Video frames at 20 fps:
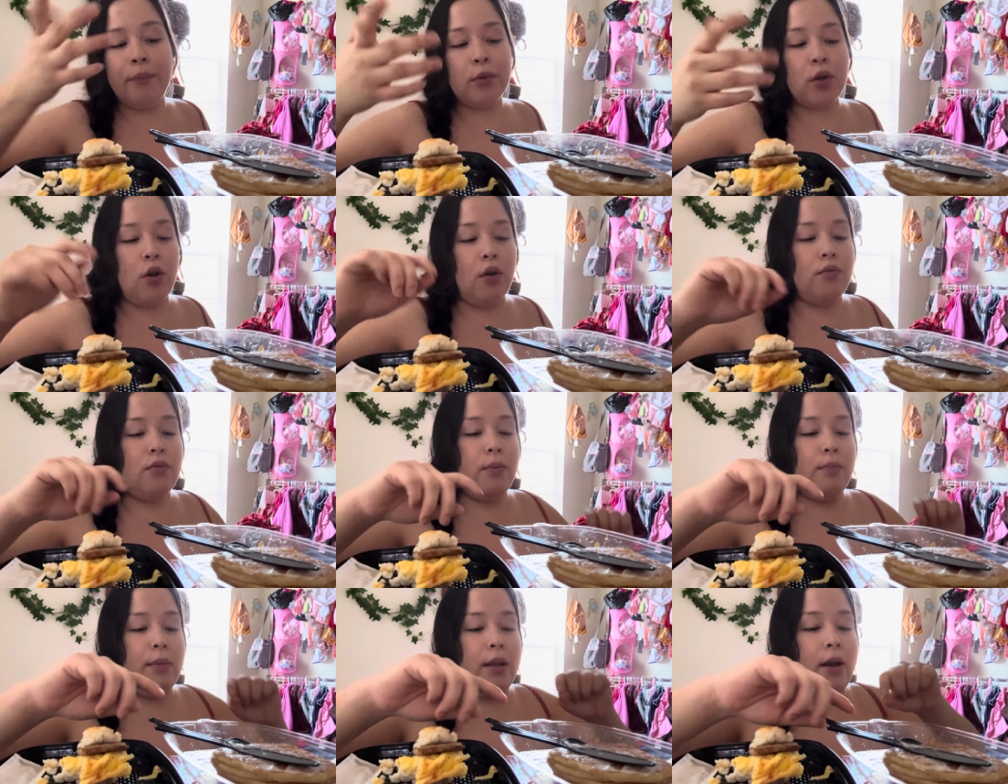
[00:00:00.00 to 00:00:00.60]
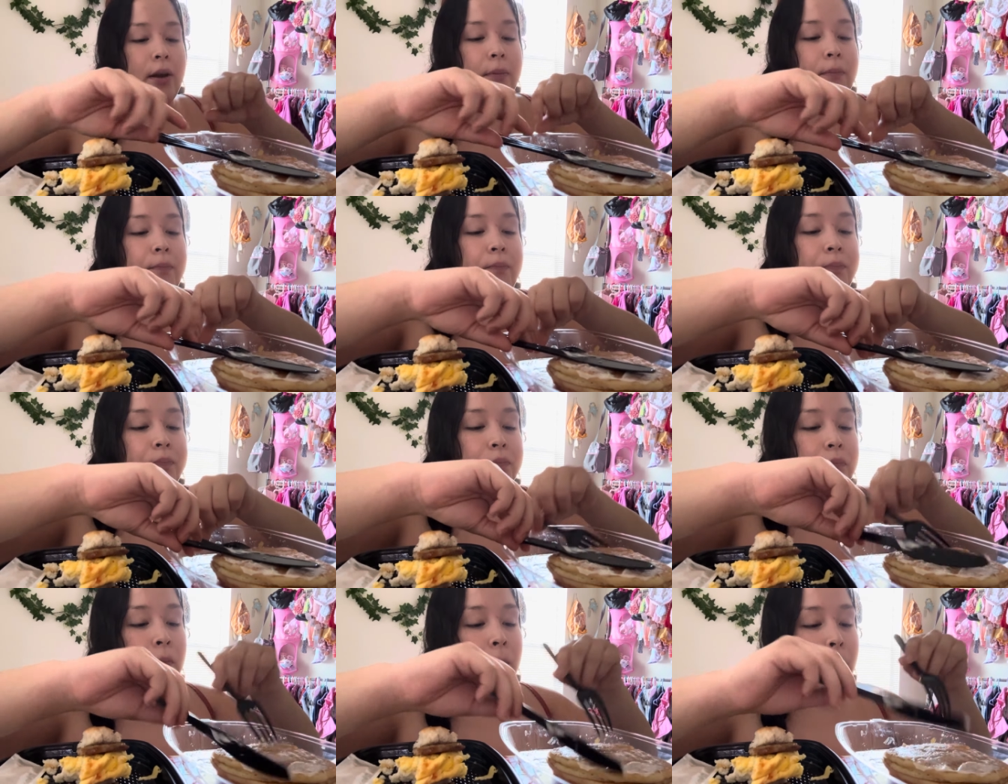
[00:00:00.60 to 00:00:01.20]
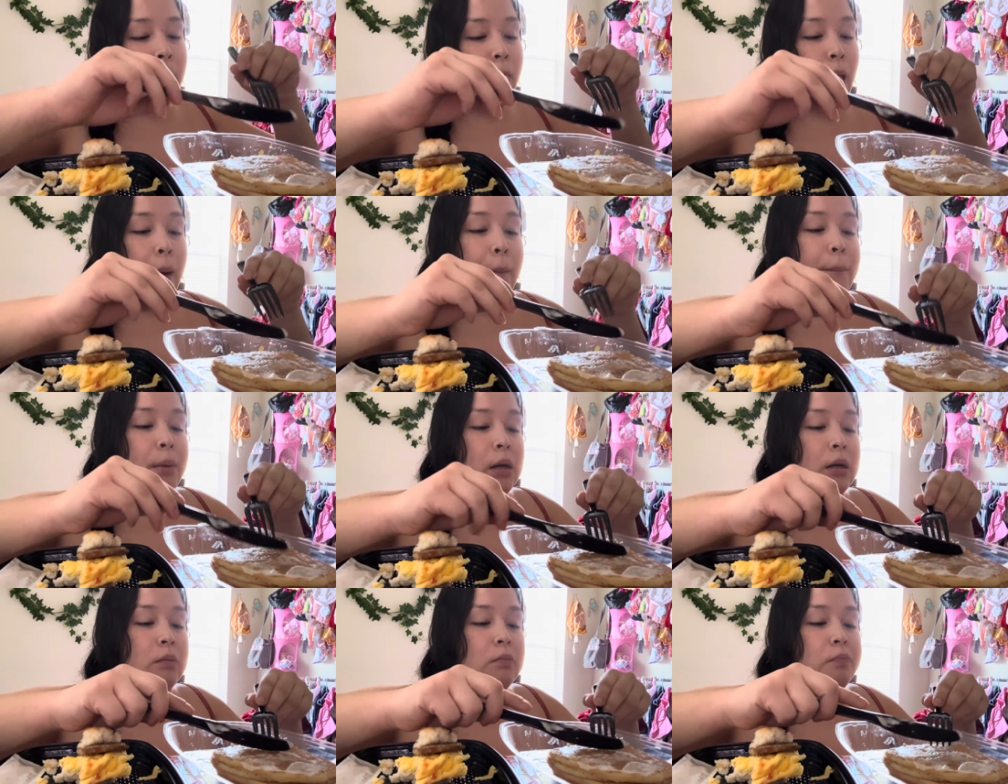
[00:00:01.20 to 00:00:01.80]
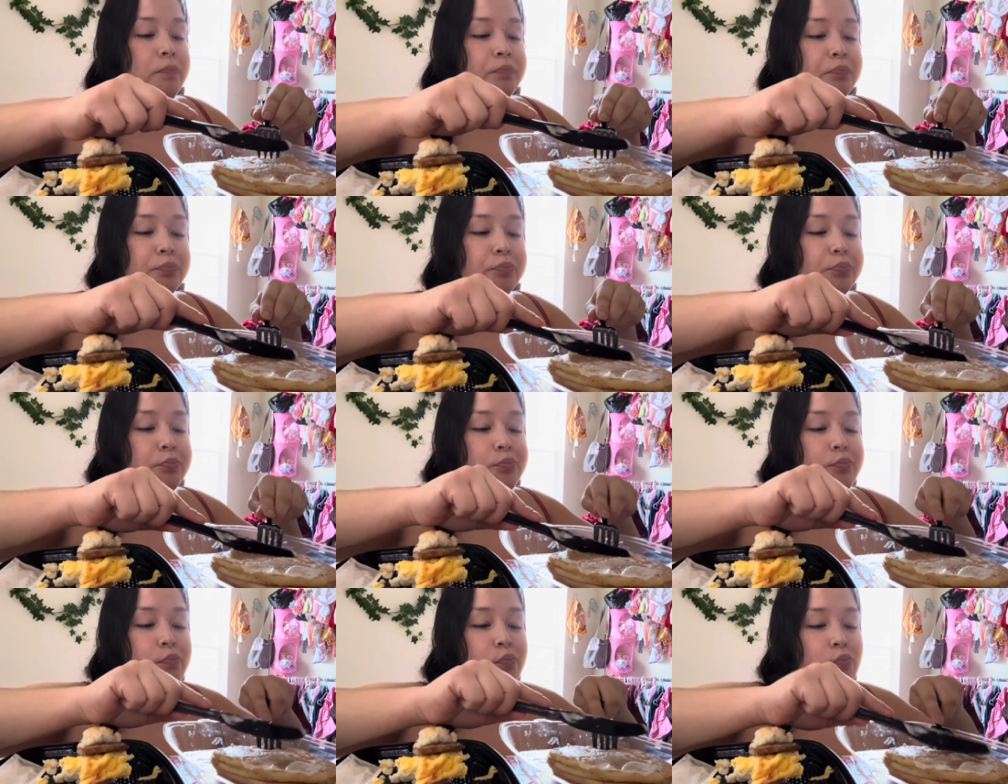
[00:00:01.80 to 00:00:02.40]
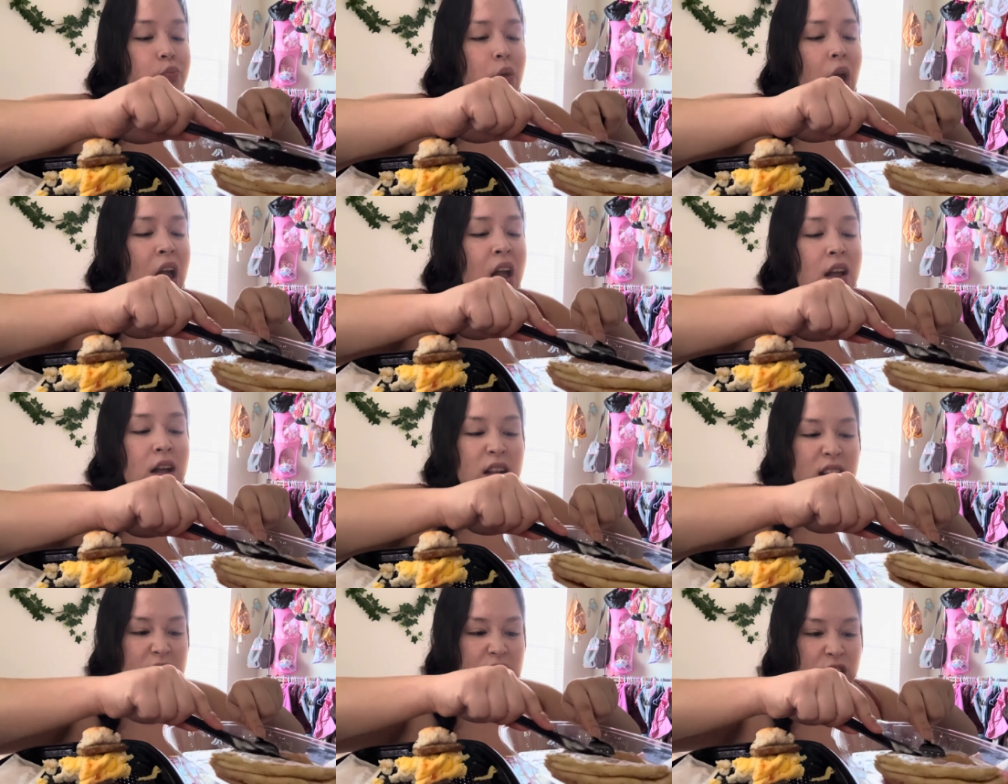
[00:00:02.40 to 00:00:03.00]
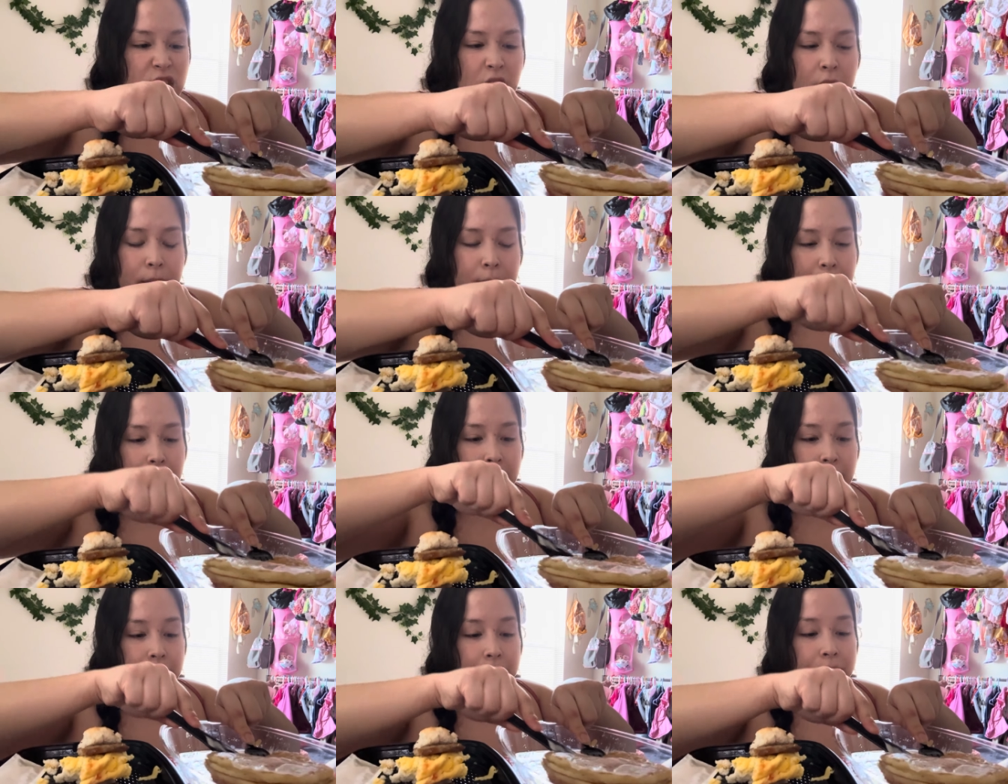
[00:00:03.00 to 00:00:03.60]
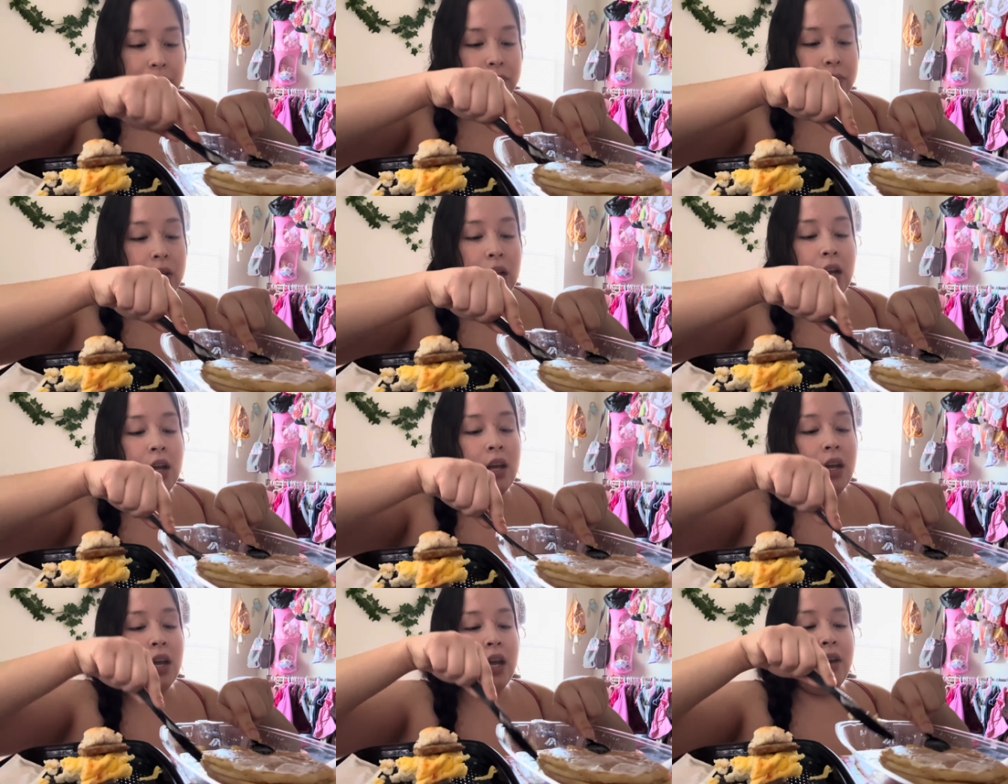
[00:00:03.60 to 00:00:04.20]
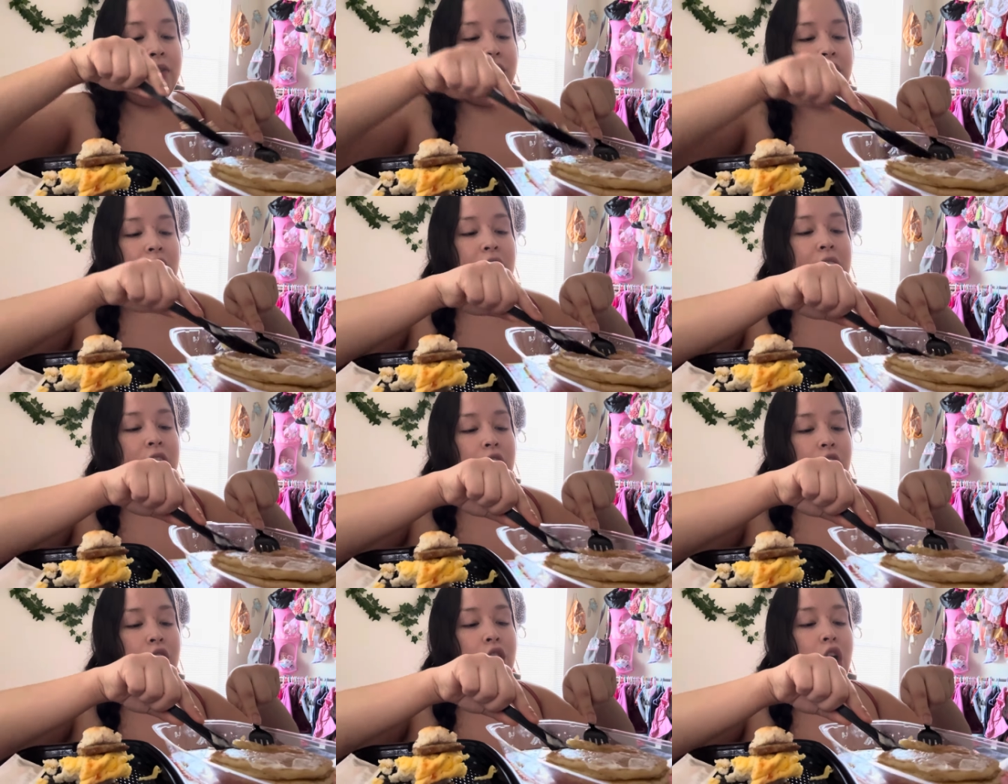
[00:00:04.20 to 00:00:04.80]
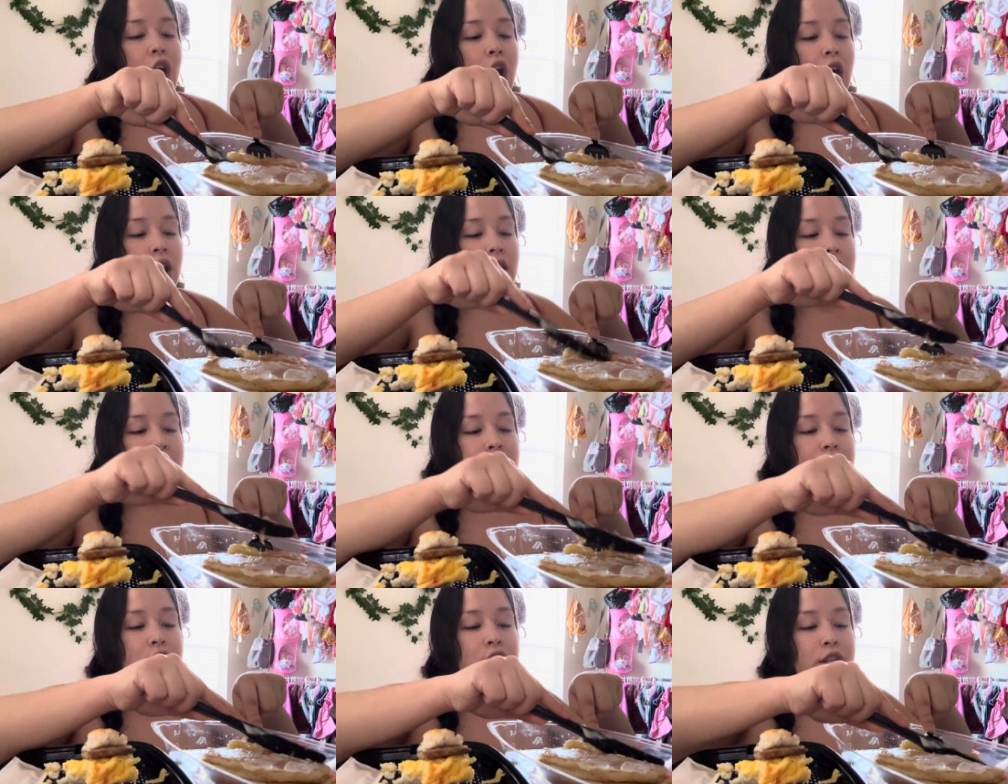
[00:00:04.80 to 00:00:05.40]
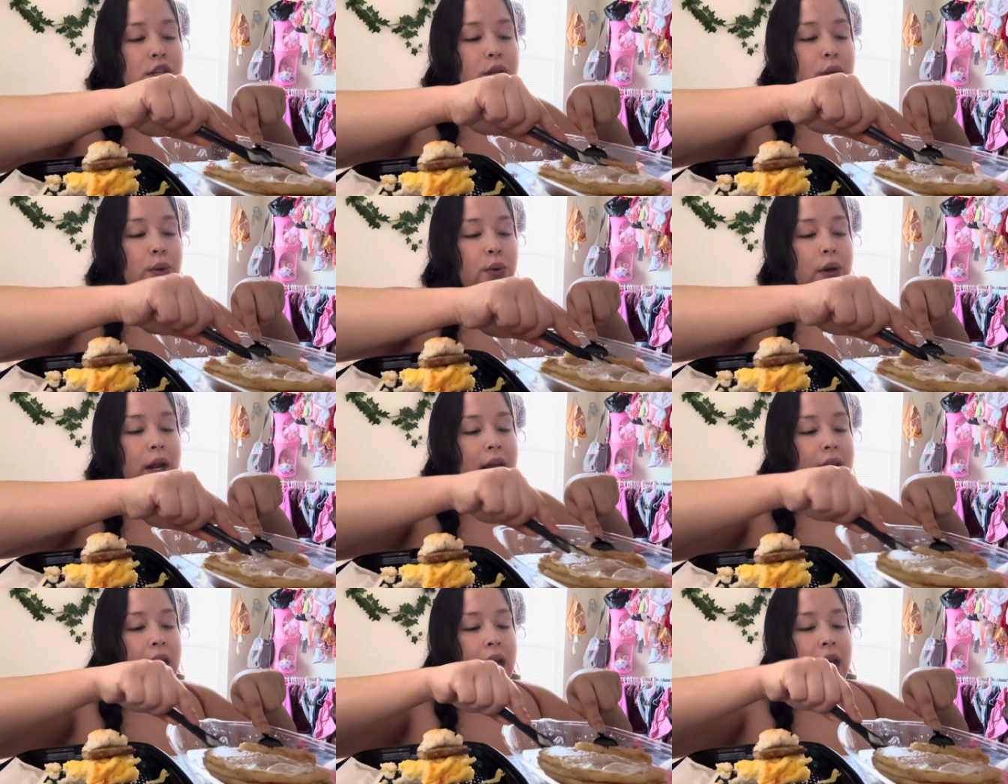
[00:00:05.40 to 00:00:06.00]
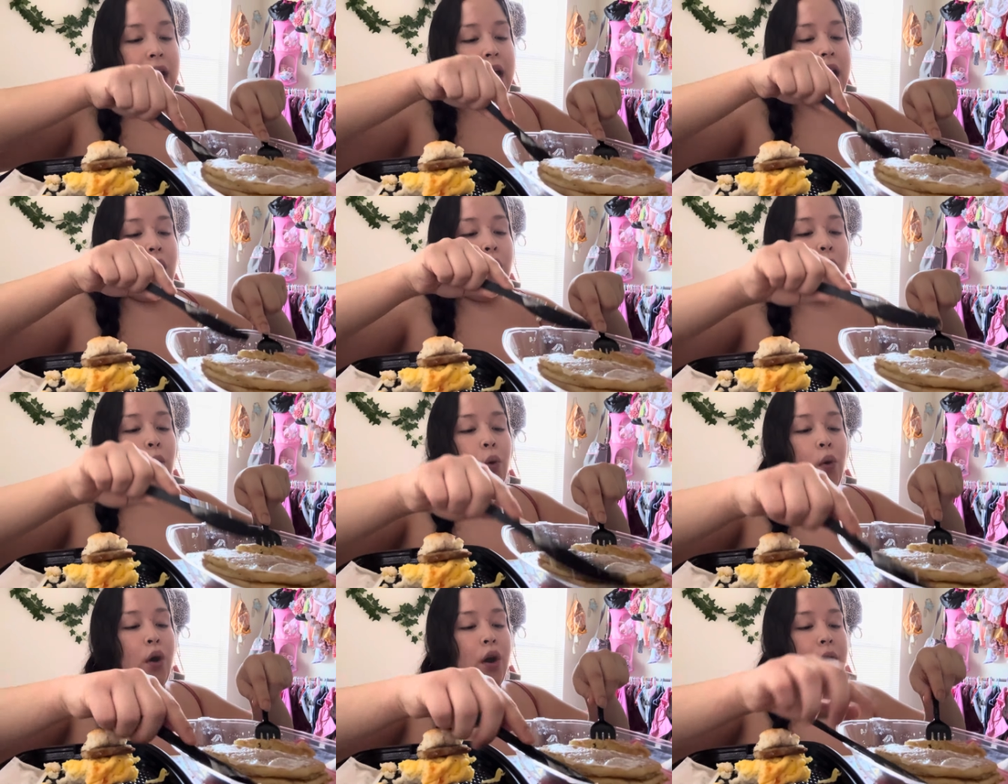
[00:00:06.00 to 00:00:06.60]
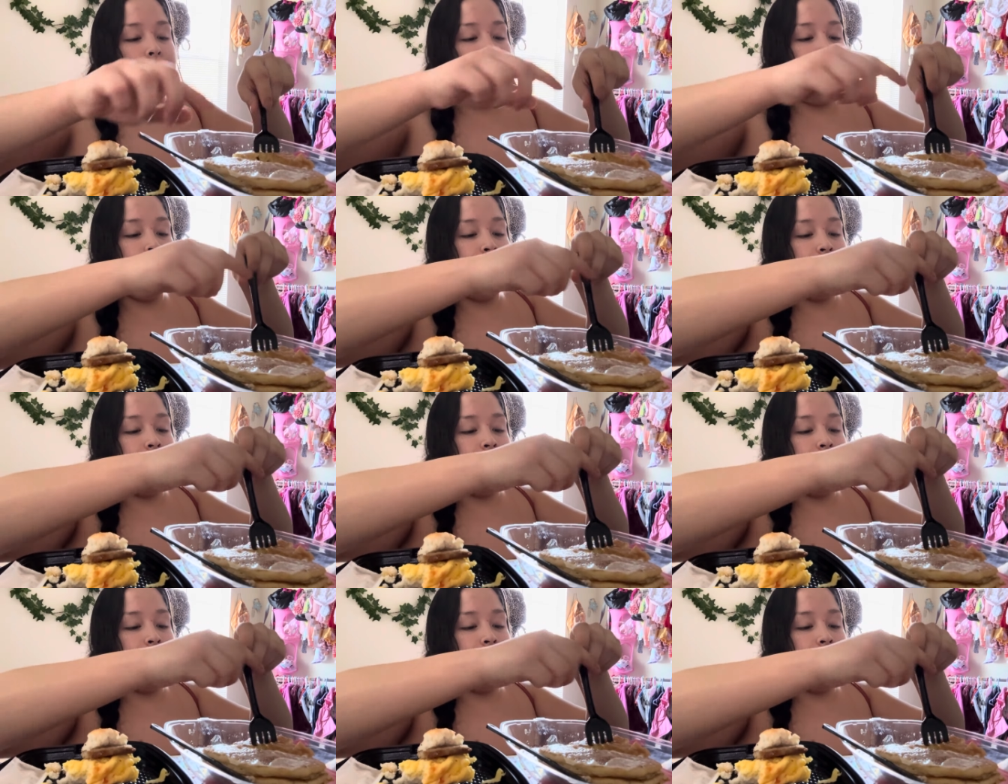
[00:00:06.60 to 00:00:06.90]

go from there. But it's not bad. If you're like a college student or